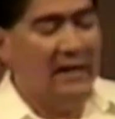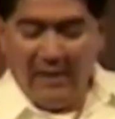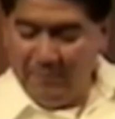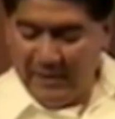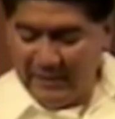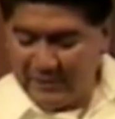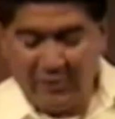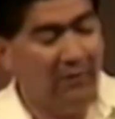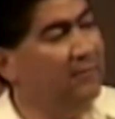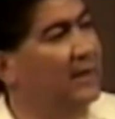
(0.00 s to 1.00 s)
him and his
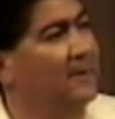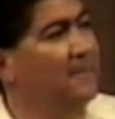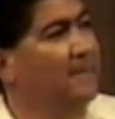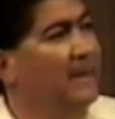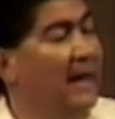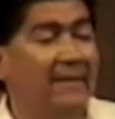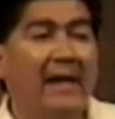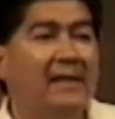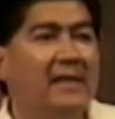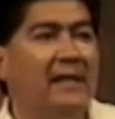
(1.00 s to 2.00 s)
servant and
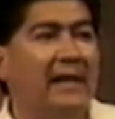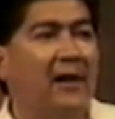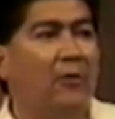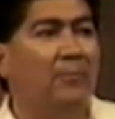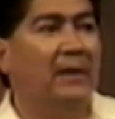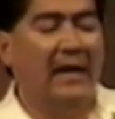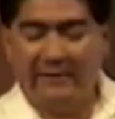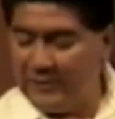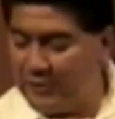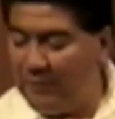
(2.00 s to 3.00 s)
they needed help,
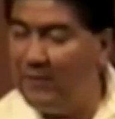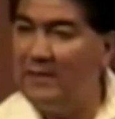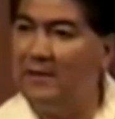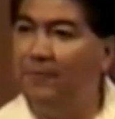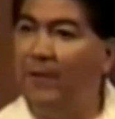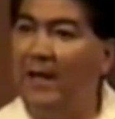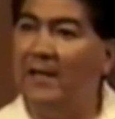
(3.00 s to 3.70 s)
and the servant is afraid.